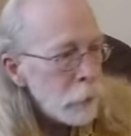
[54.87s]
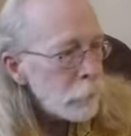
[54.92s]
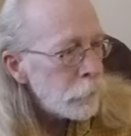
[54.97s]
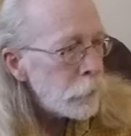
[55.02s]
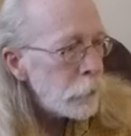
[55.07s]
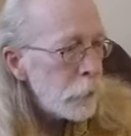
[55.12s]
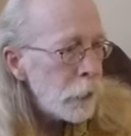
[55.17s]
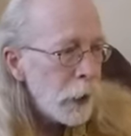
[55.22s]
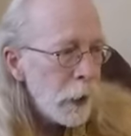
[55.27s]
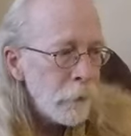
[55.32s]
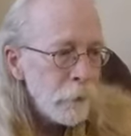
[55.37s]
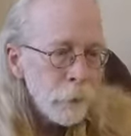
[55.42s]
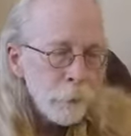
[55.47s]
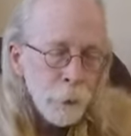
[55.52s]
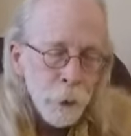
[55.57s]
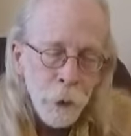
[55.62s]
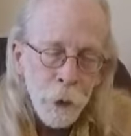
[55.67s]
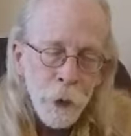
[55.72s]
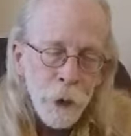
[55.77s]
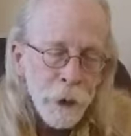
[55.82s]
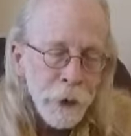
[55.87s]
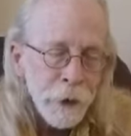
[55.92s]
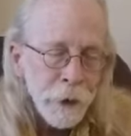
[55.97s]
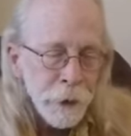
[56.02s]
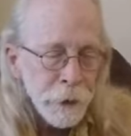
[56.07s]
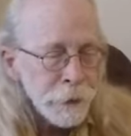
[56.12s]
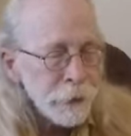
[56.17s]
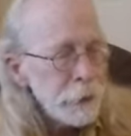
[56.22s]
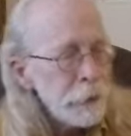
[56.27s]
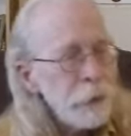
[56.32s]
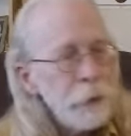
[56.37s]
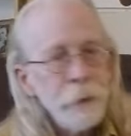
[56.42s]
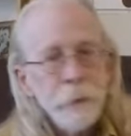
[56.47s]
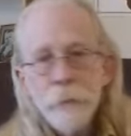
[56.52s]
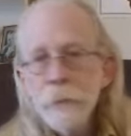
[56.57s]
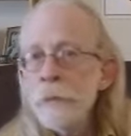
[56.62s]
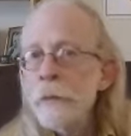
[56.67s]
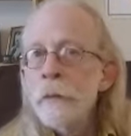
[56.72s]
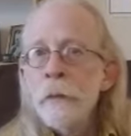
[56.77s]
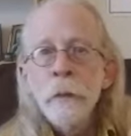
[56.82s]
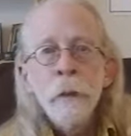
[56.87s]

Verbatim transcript: If you have a porn addiction,